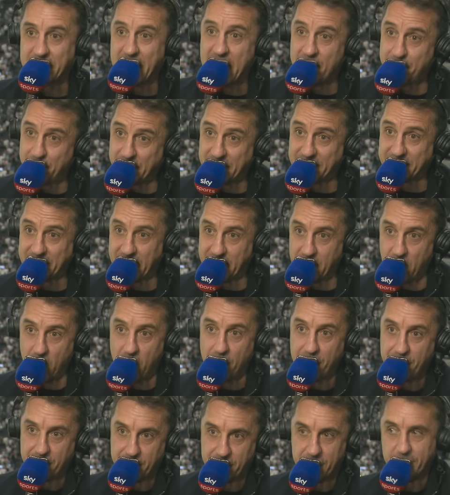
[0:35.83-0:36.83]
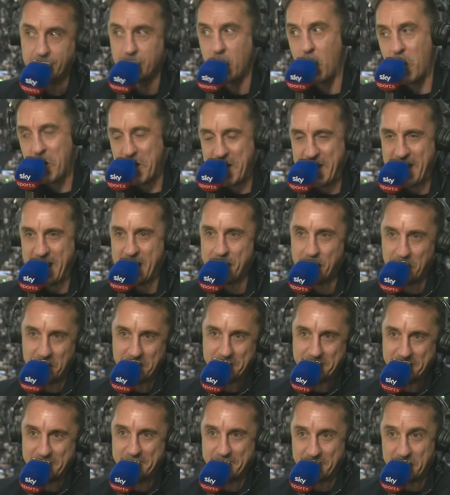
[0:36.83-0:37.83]
I've been sent off, not here,
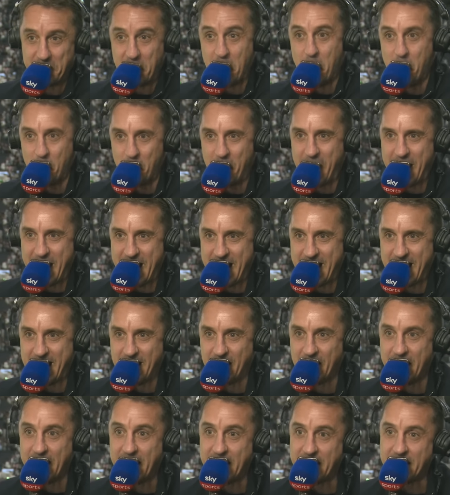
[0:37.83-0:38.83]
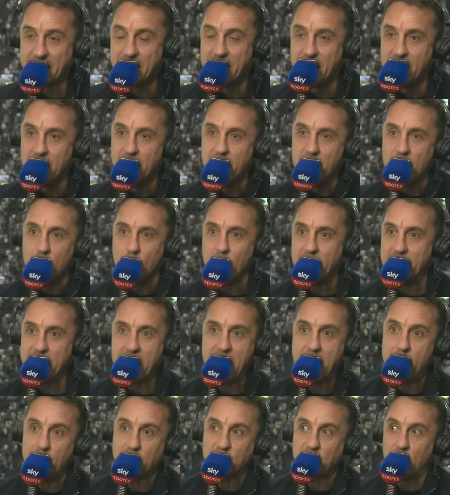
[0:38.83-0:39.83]
but the old White Hart Lane, when
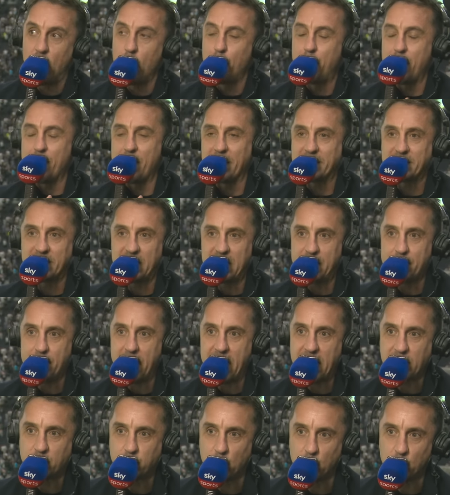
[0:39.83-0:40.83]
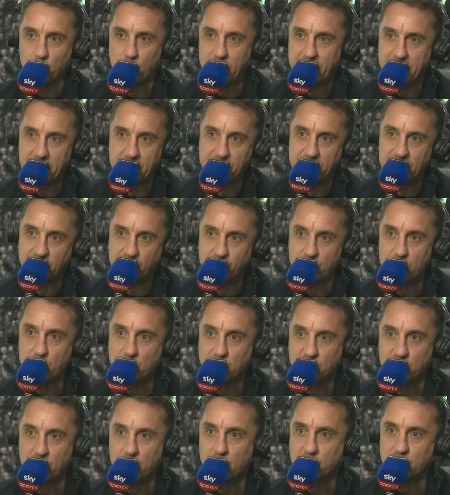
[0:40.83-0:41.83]
I was hoping my teammates would win and they drew
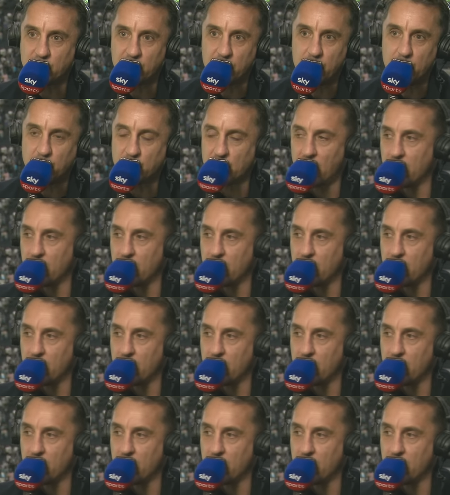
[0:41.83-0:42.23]
2-2.